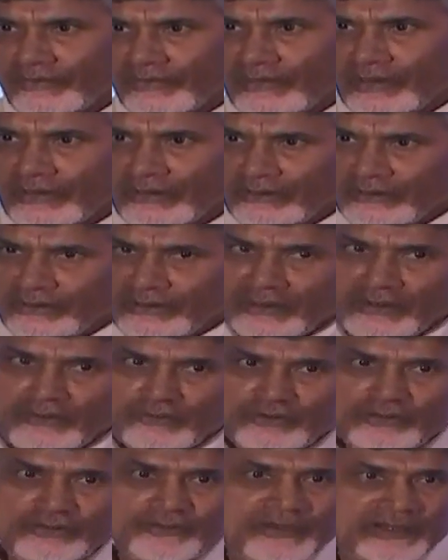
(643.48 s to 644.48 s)
That is the
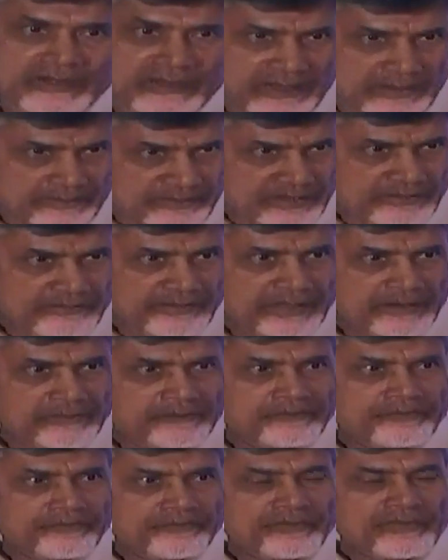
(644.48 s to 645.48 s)
announcement I am giving.
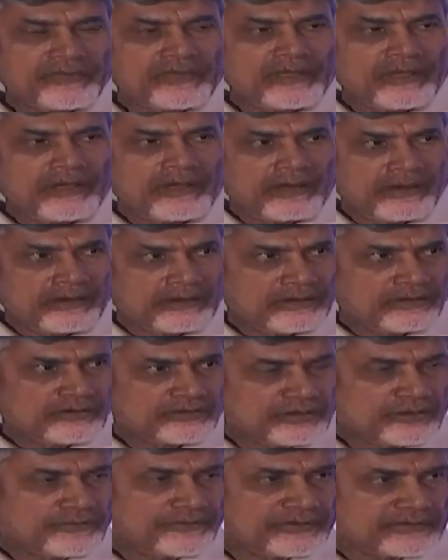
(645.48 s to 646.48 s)
And
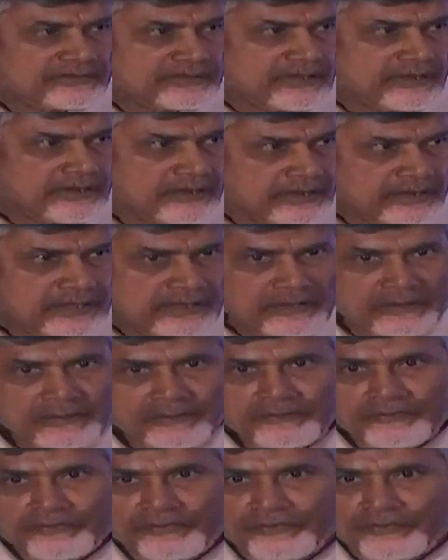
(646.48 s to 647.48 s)
also, if you see India,
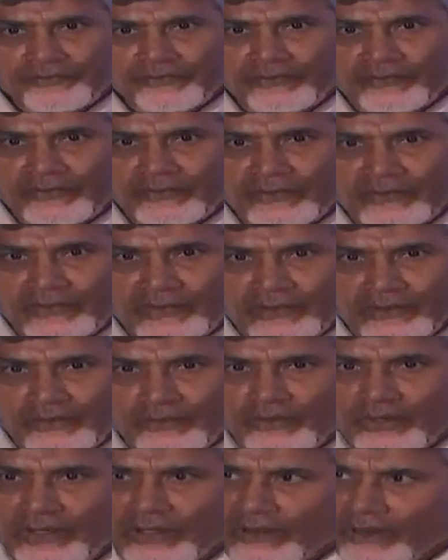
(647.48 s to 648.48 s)

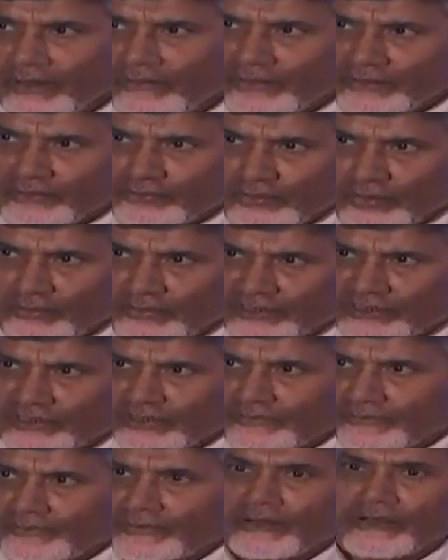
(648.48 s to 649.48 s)
we are having so
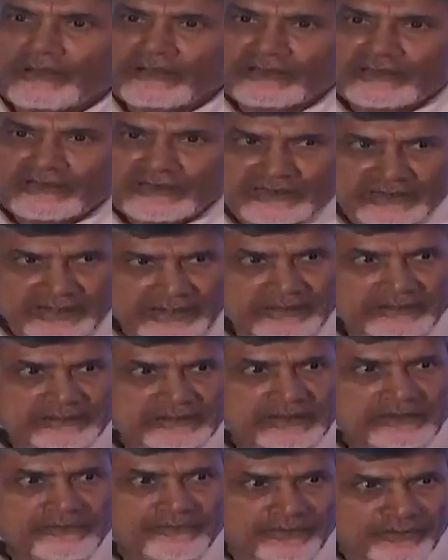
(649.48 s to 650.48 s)
much of a uh,
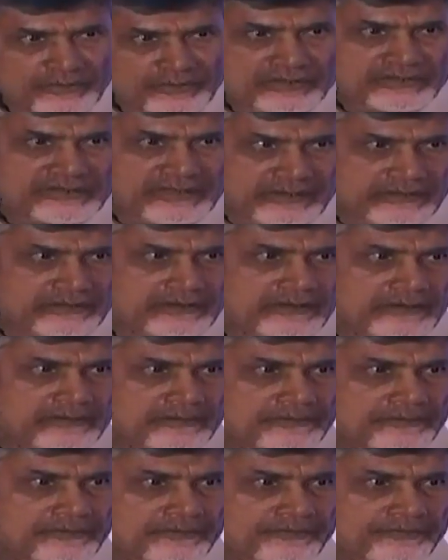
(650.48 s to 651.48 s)
strength in power sector
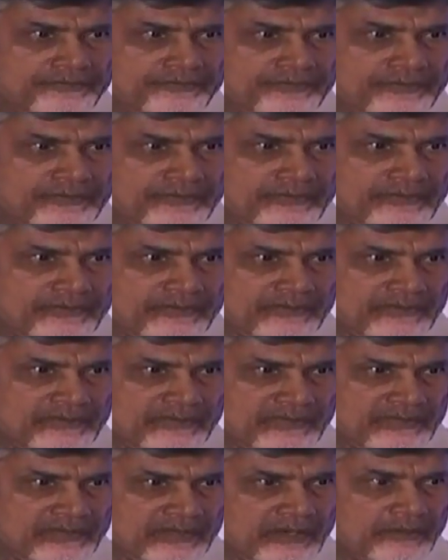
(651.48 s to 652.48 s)

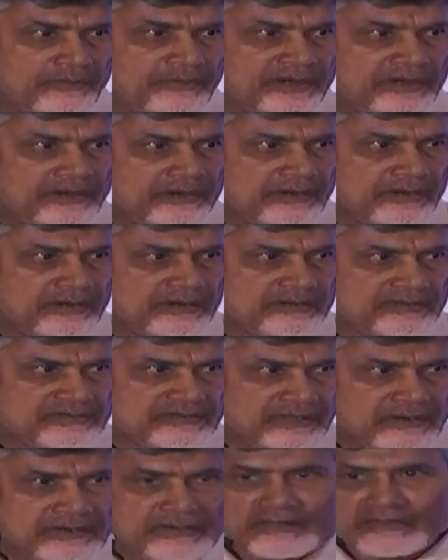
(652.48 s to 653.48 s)
abundant
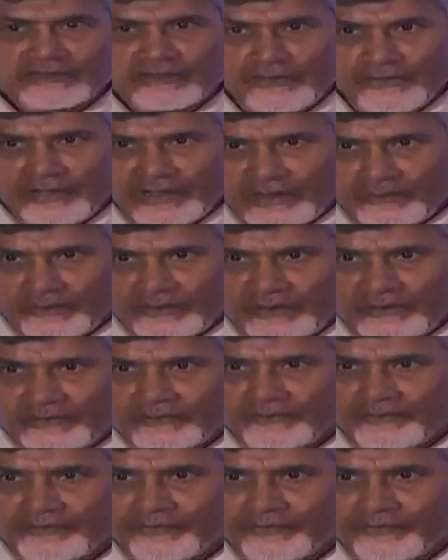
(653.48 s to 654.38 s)
sun is available.